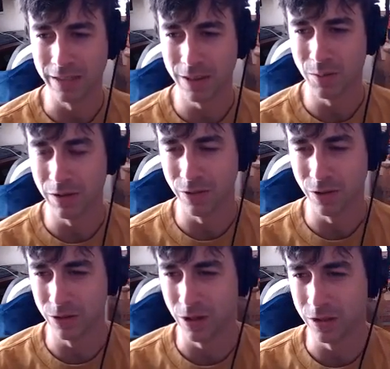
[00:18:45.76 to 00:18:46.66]
asking me
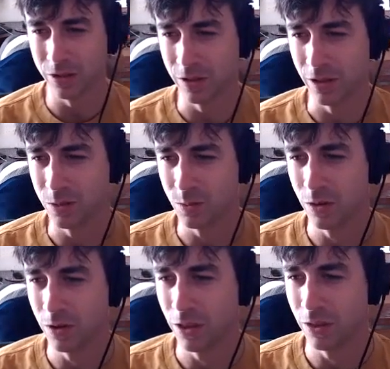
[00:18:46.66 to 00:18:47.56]
for such and such? What
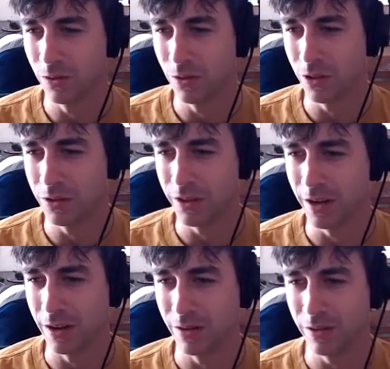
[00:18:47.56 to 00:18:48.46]
are did
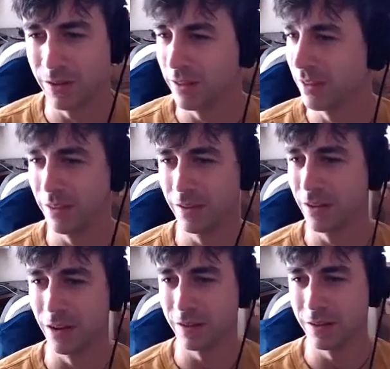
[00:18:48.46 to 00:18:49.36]
any
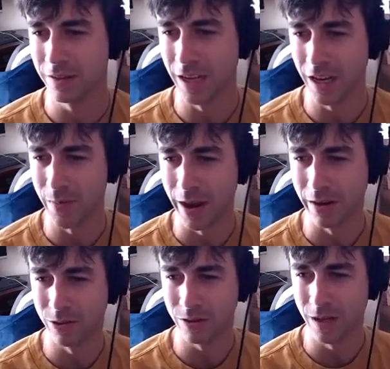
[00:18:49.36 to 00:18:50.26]
thing come out
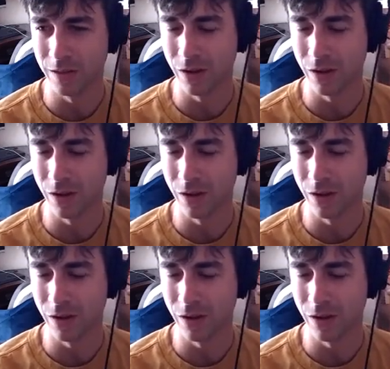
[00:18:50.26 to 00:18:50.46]
of those kinds of